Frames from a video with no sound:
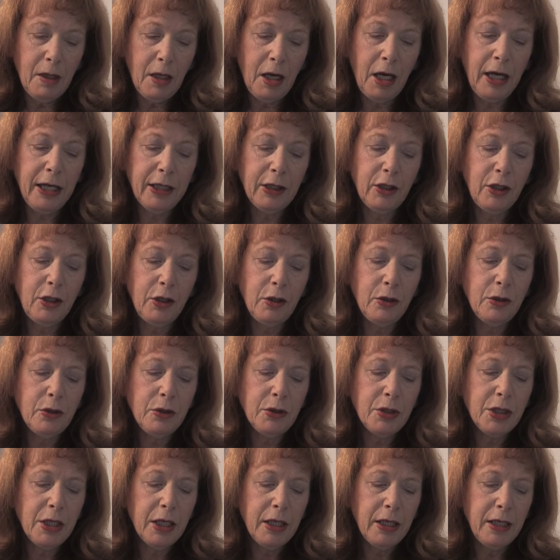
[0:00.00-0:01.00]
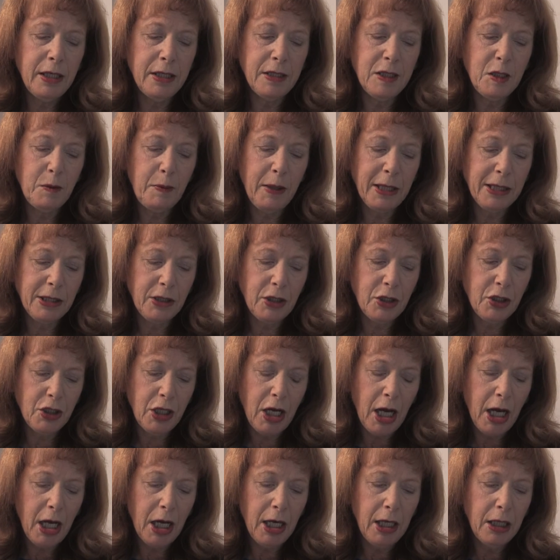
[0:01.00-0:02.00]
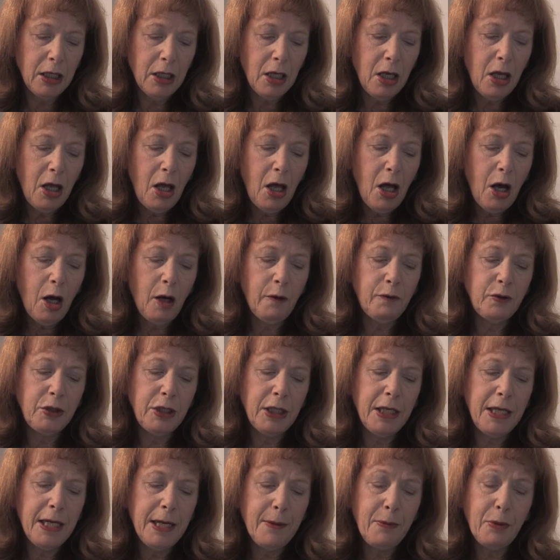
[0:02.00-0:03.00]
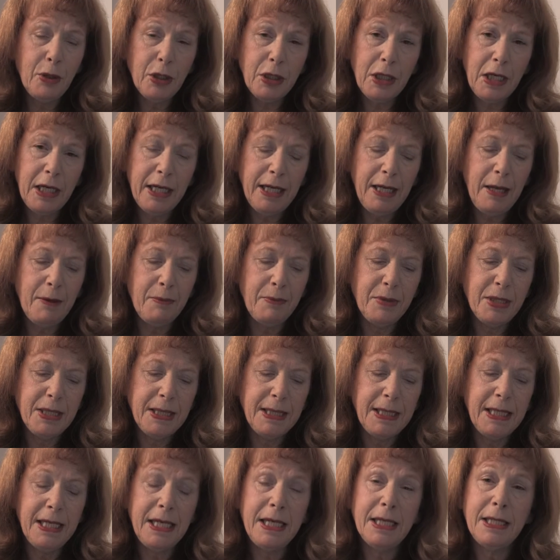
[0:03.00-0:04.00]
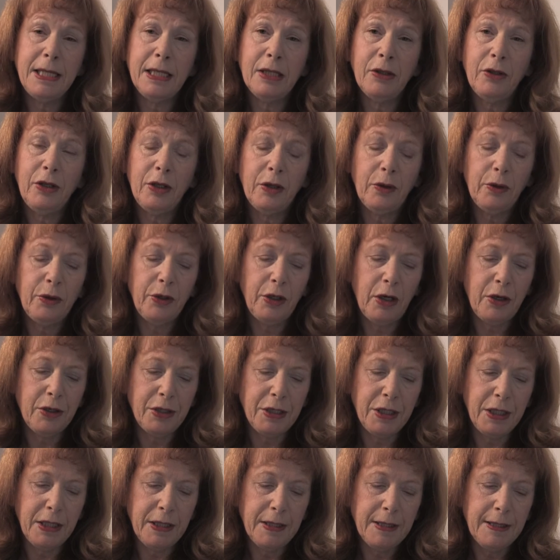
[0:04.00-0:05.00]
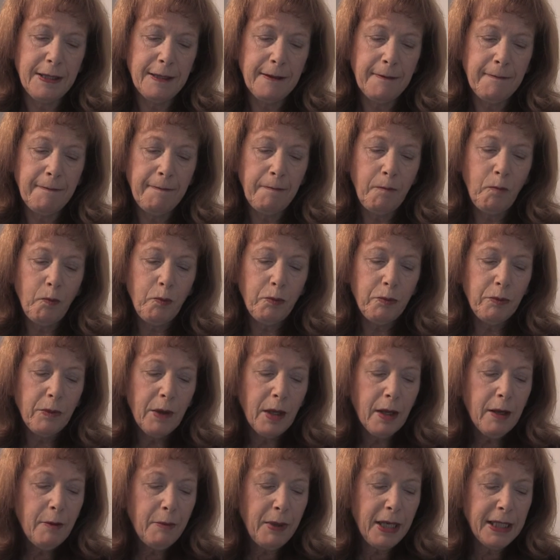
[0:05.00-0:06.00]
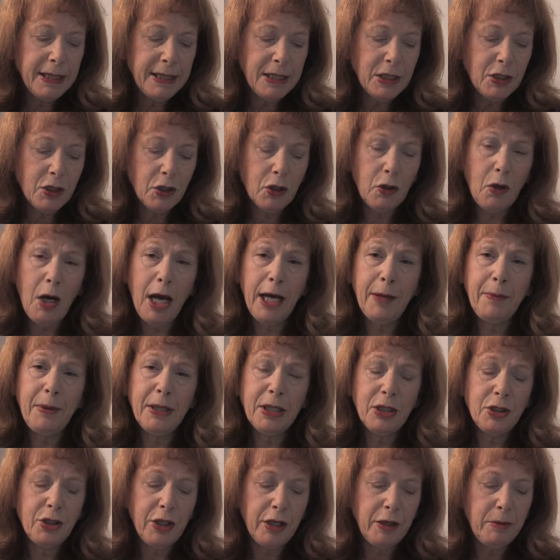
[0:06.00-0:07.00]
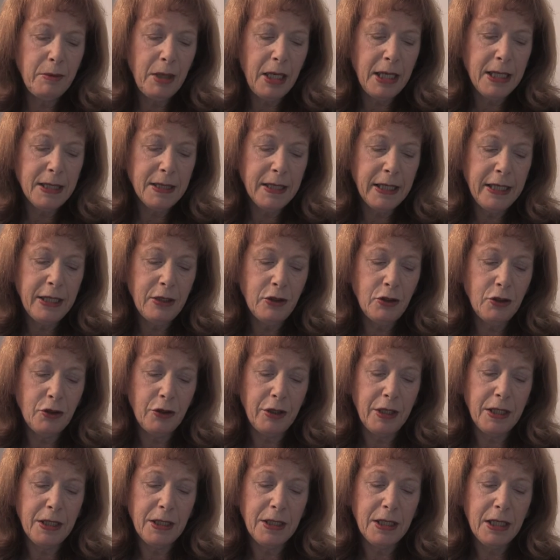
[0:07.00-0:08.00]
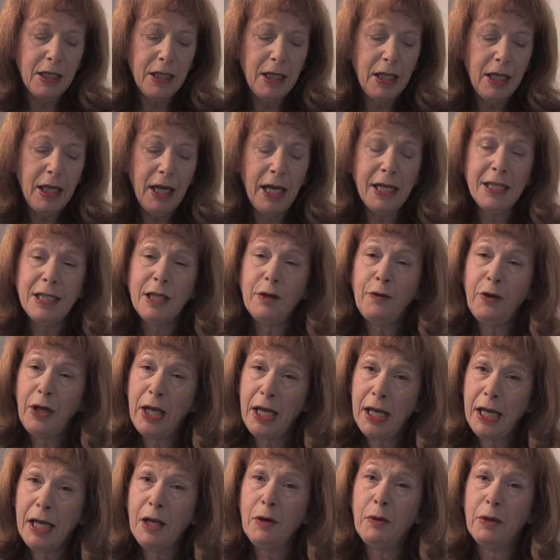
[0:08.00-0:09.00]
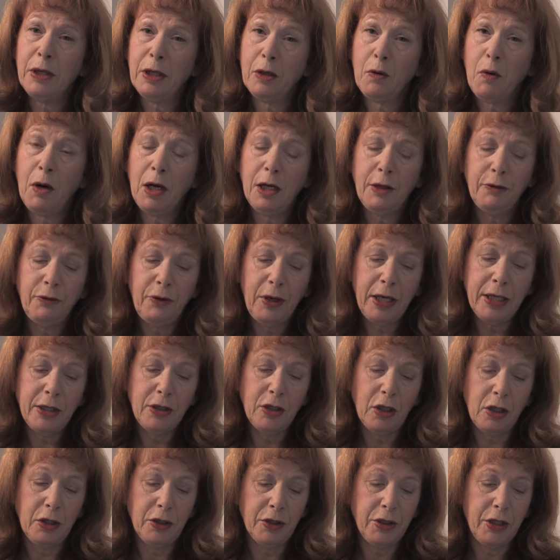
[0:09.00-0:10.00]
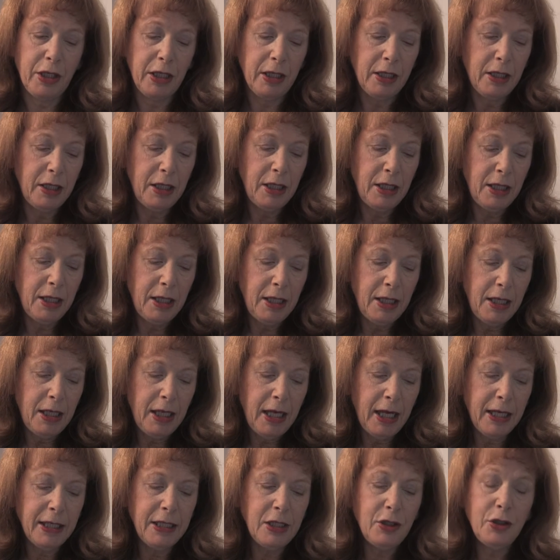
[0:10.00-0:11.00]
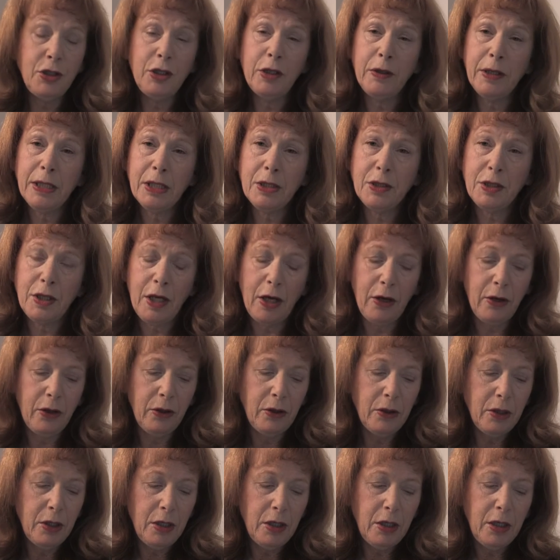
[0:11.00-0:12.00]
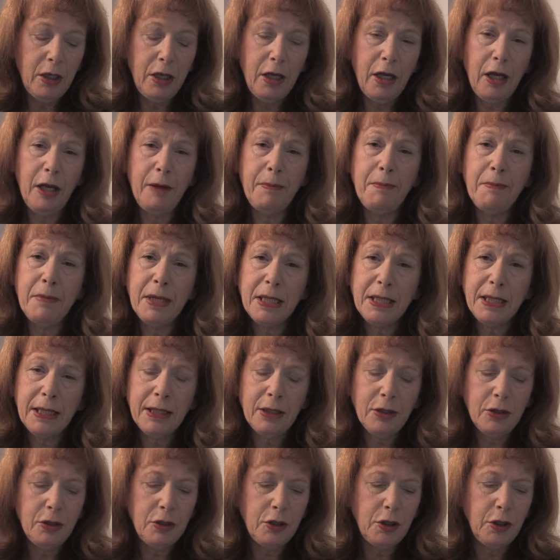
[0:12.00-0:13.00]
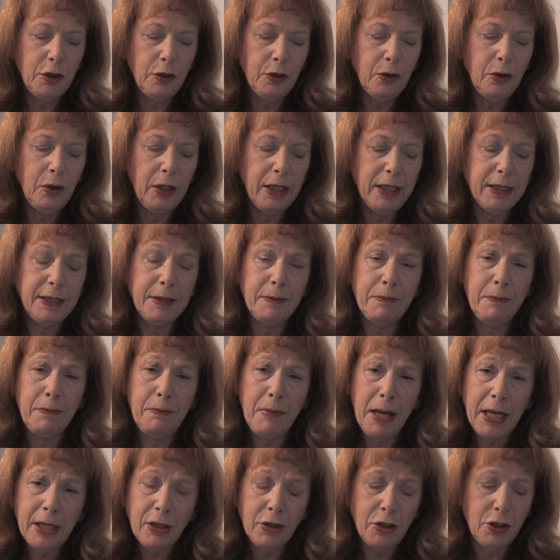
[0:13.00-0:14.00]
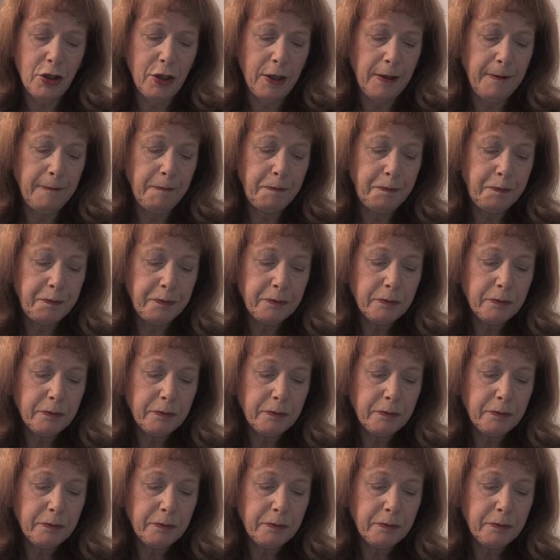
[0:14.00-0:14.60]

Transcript: I accuse Inspector Schecher of deliberately misleading the authorities by describing Jeremiah's injuries as if he were a qualified doctor, and in doing so, omitting to mention